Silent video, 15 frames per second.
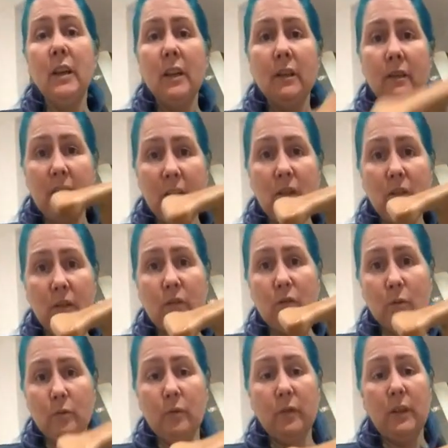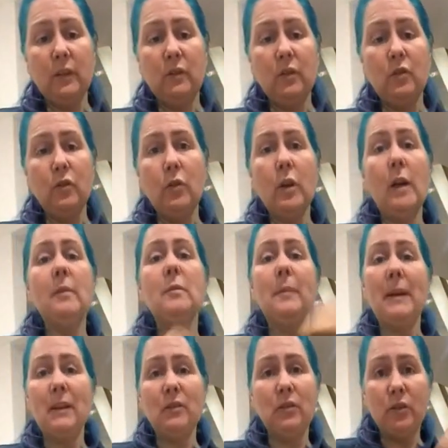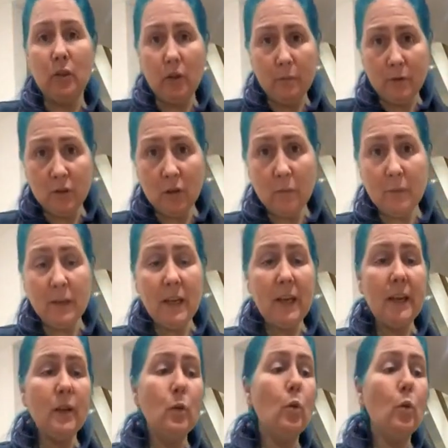These are the sorts of things that your dog comes back to time and time again,